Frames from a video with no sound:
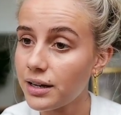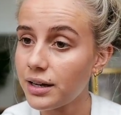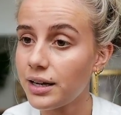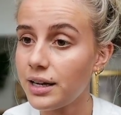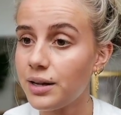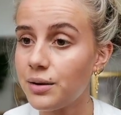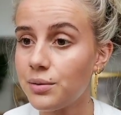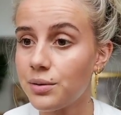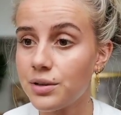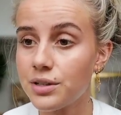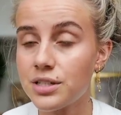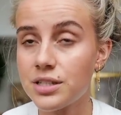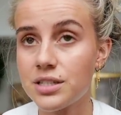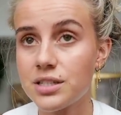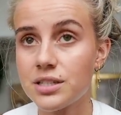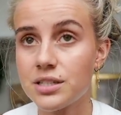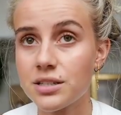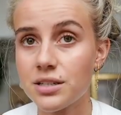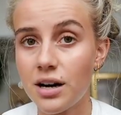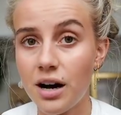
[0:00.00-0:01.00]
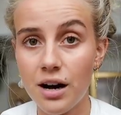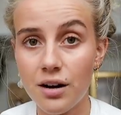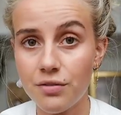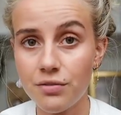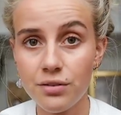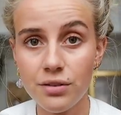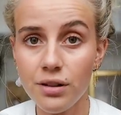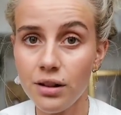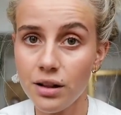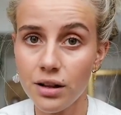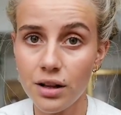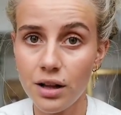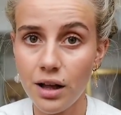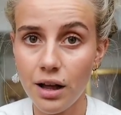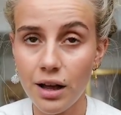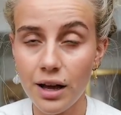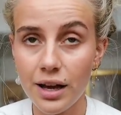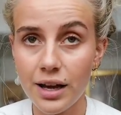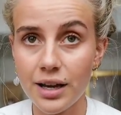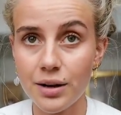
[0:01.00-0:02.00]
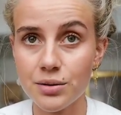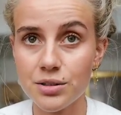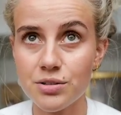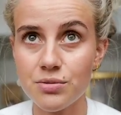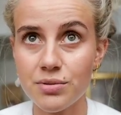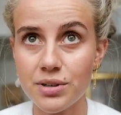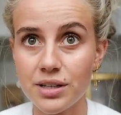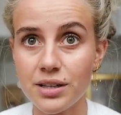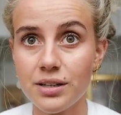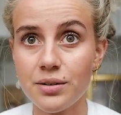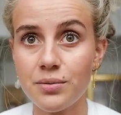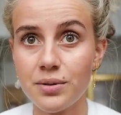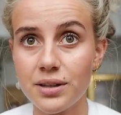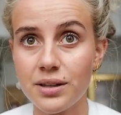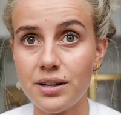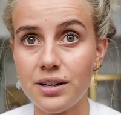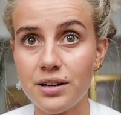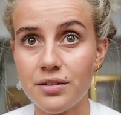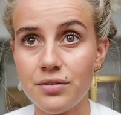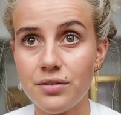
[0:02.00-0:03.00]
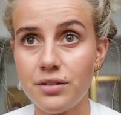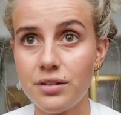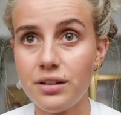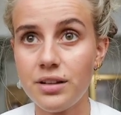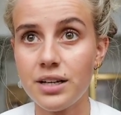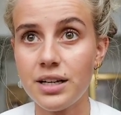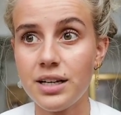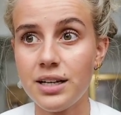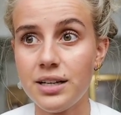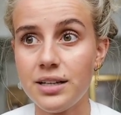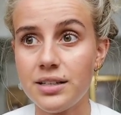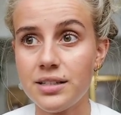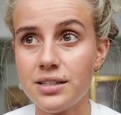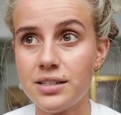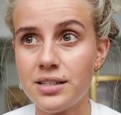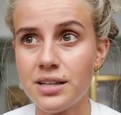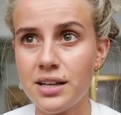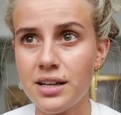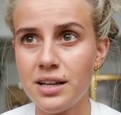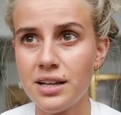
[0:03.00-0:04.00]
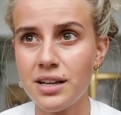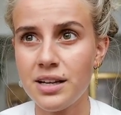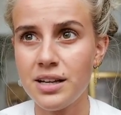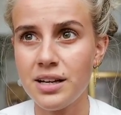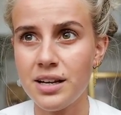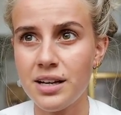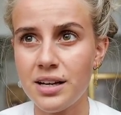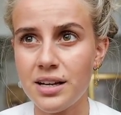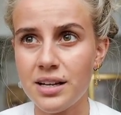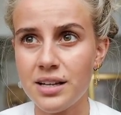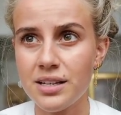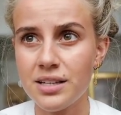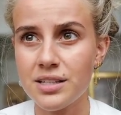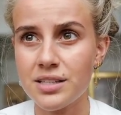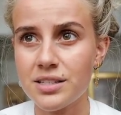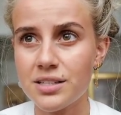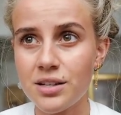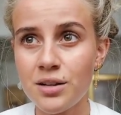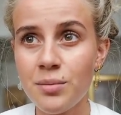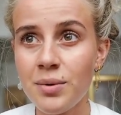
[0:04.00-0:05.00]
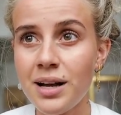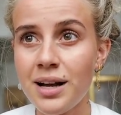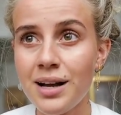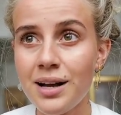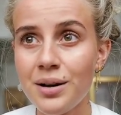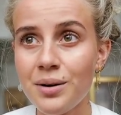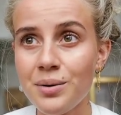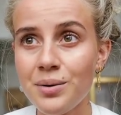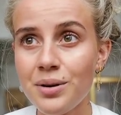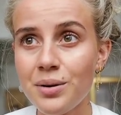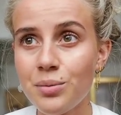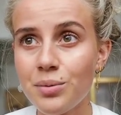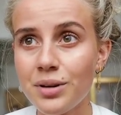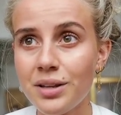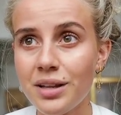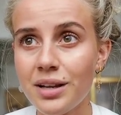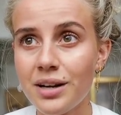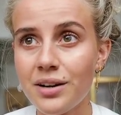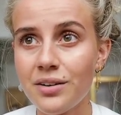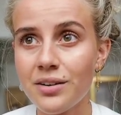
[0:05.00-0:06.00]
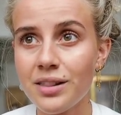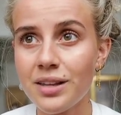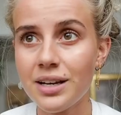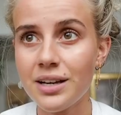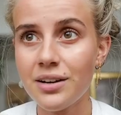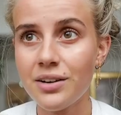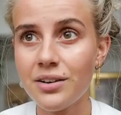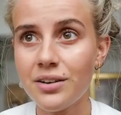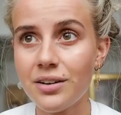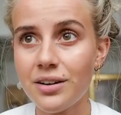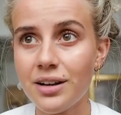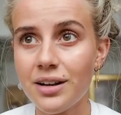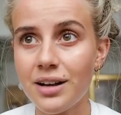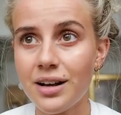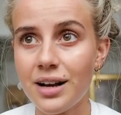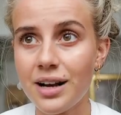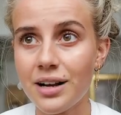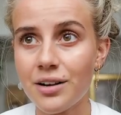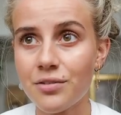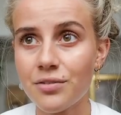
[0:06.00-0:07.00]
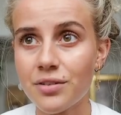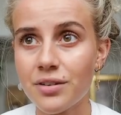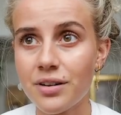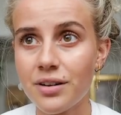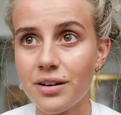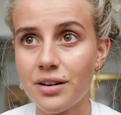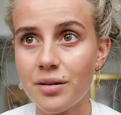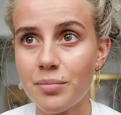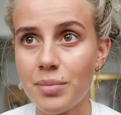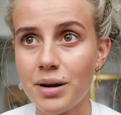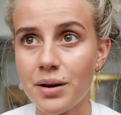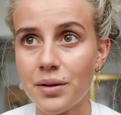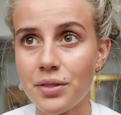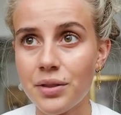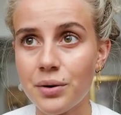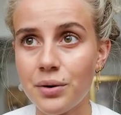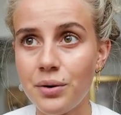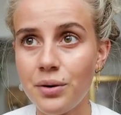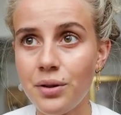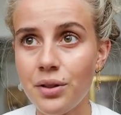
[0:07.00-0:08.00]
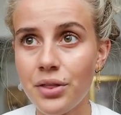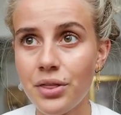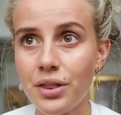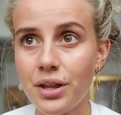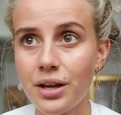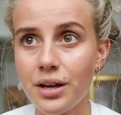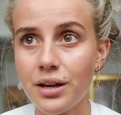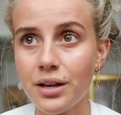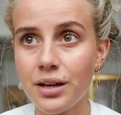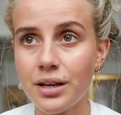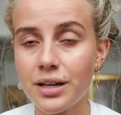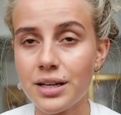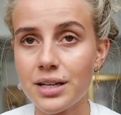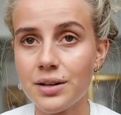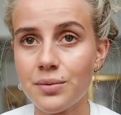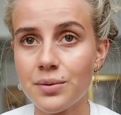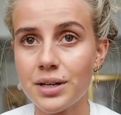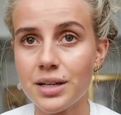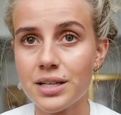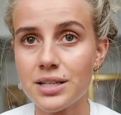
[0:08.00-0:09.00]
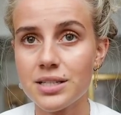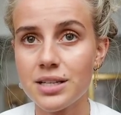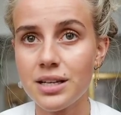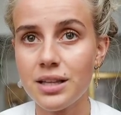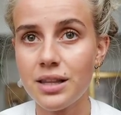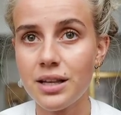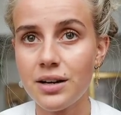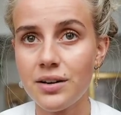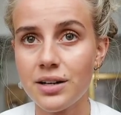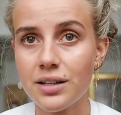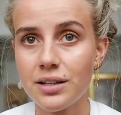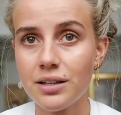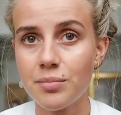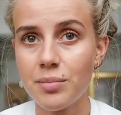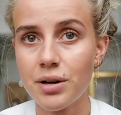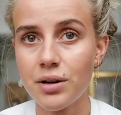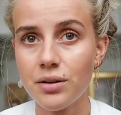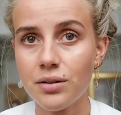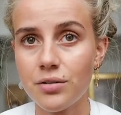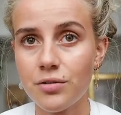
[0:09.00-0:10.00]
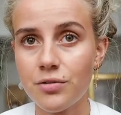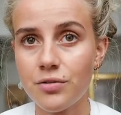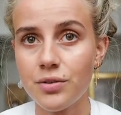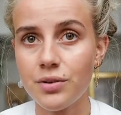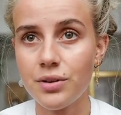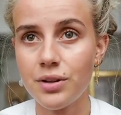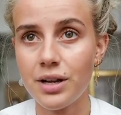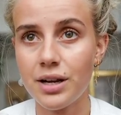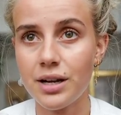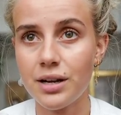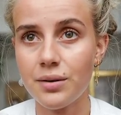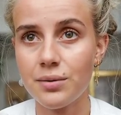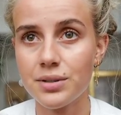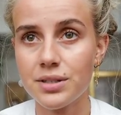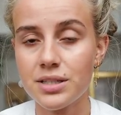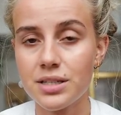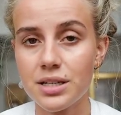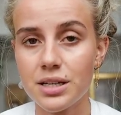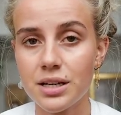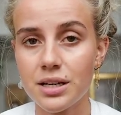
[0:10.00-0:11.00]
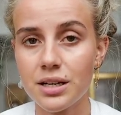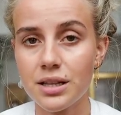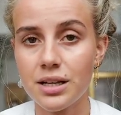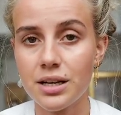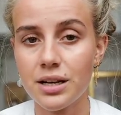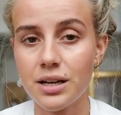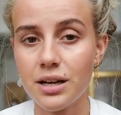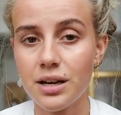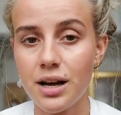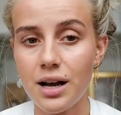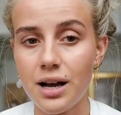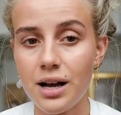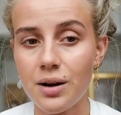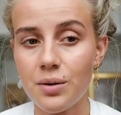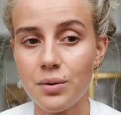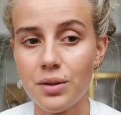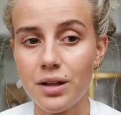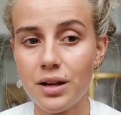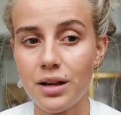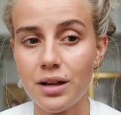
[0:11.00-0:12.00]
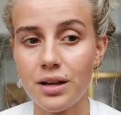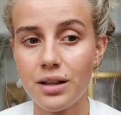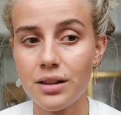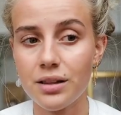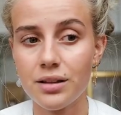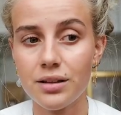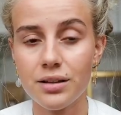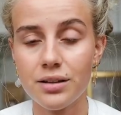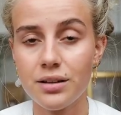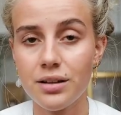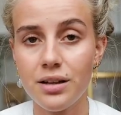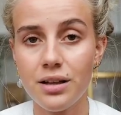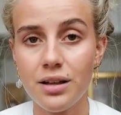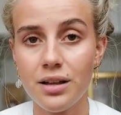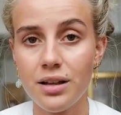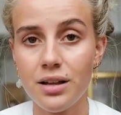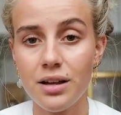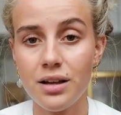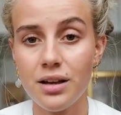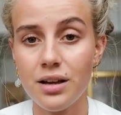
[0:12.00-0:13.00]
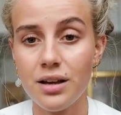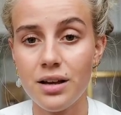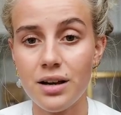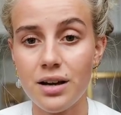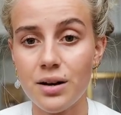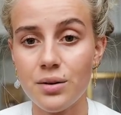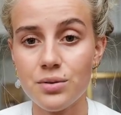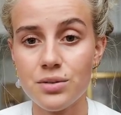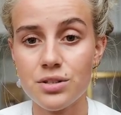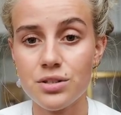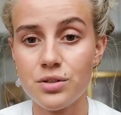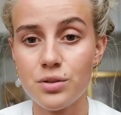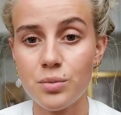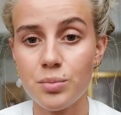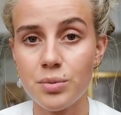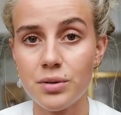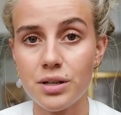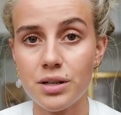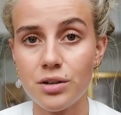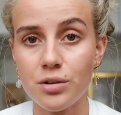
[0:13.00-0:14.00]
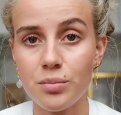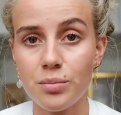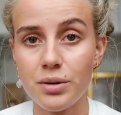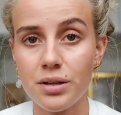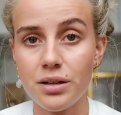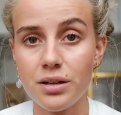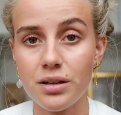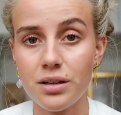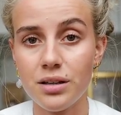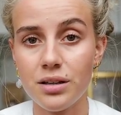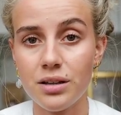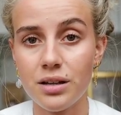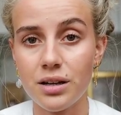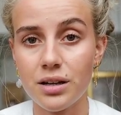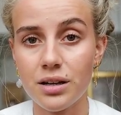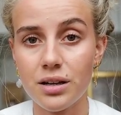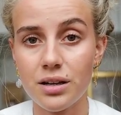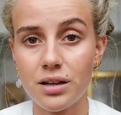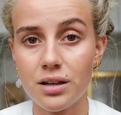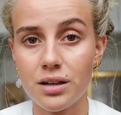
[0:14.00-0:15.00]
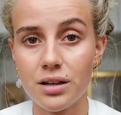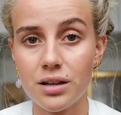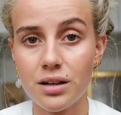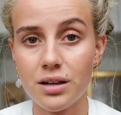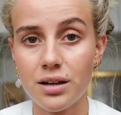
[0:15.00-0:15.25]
it was awful. It was really, really awful. And somehow, 1 year later, I forgot about the whole thing. And when I sat there and did my other foot, I was thinking, like, how the hell? How stupid can it be? Like,